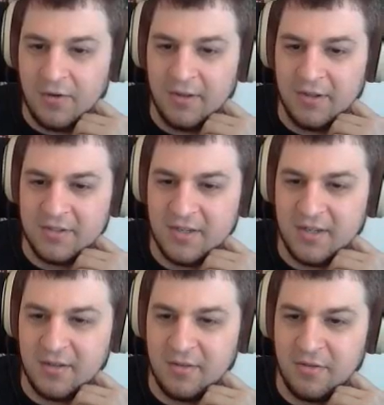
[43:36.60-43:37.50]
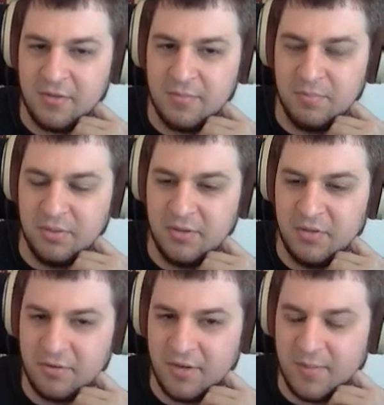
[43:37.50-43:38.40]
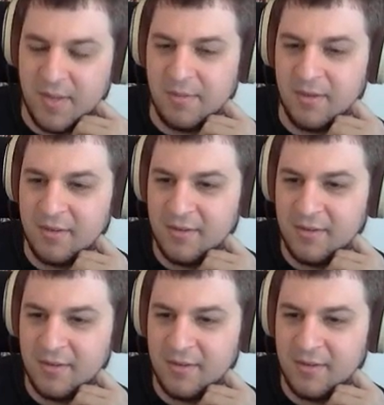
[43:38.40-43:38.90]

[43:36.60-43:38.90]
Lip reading: it looks like a blue 3 maybe.